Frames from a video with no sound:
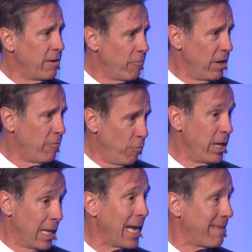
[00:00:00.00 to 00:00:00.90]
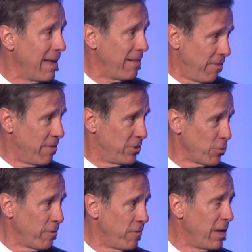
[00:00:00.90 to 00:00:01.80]
if we like that
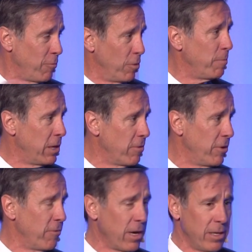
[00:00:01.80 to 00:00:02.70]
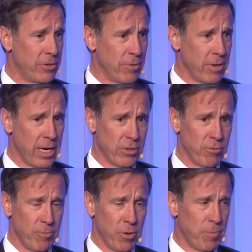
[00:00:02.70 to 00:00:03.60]
sort of thing, we'll be going directly to our guest
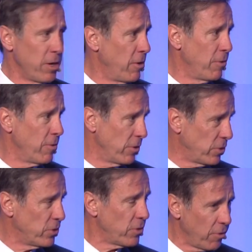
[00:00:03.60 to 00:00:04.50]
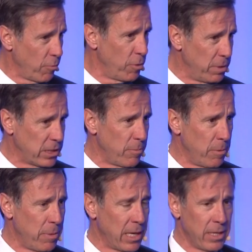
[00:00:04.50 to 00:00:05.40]
room to open our doors. And so there will be some
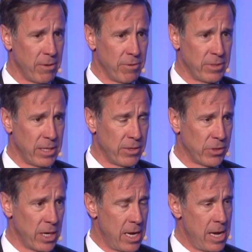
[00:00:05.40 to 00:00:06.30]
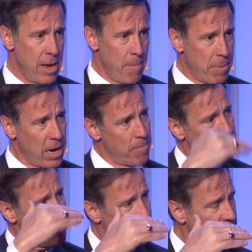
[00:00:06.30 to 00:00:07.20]
impact in the hotels. But
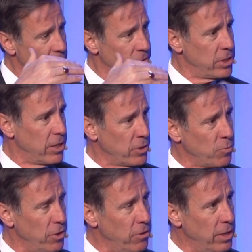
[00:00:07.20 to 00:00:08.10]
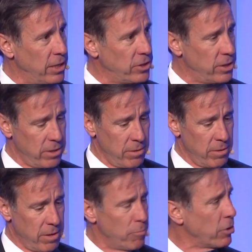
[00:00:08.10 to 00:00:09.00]
above the hotels, when you get to
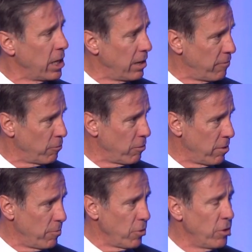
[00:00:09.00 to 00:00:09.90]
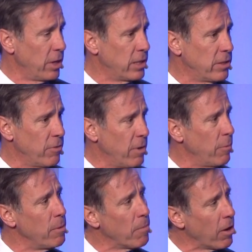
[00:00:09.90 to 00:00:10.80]
the booking of a room, or you get to the way
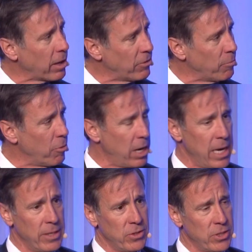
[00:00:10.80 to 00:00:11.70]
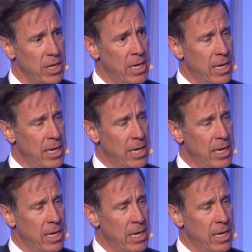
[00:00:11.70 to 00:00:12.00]
we market the brands,